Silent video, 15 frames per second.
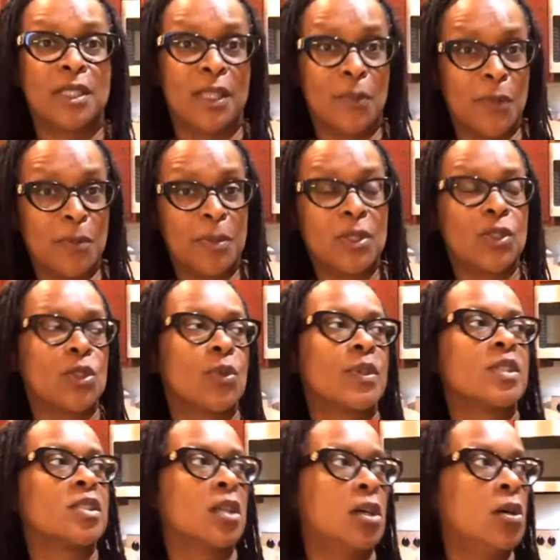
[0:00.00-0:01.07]
that we've been doing
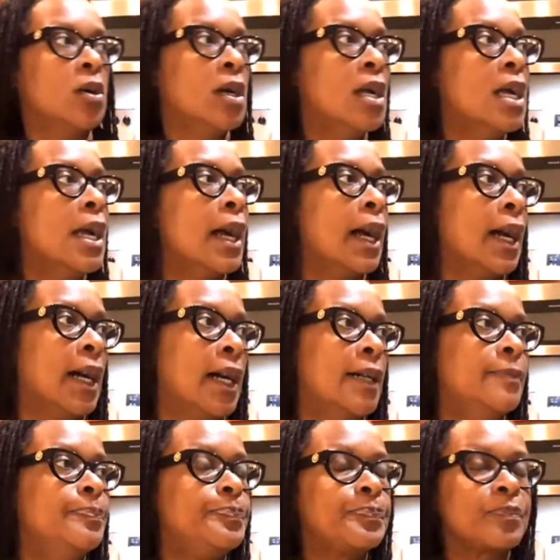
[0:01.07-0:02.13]
so
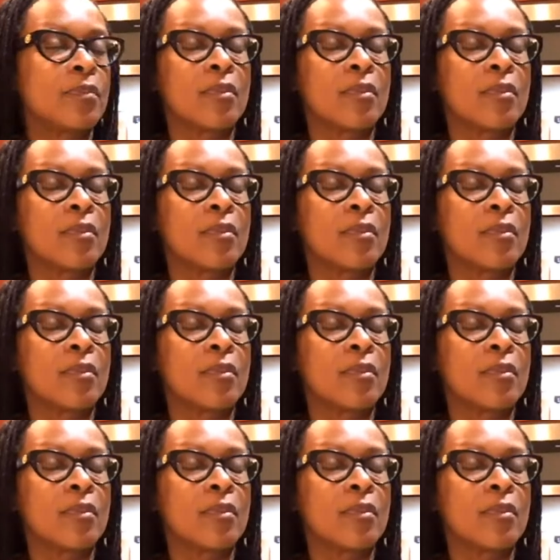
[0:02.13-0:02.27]
um,